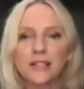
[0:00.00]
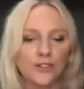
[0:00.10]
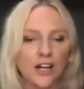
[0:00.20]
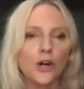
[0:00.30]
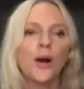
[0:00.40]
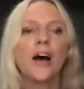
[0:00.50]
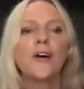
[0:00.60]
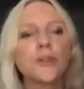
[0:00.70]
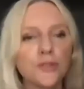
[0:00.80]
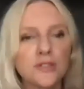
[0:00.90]
I know I have
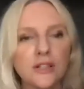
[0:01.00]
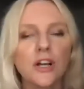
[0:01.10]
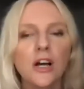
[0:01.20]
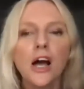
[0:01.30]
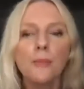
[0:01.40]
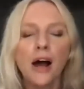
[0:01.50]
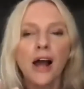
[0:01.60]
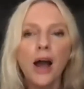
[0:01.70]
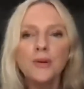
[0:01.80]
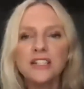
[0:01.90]
social skills, but
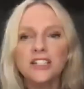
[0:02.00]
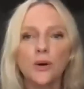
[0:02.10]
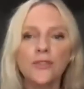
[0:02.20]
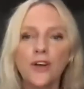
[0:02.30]
I was just going there.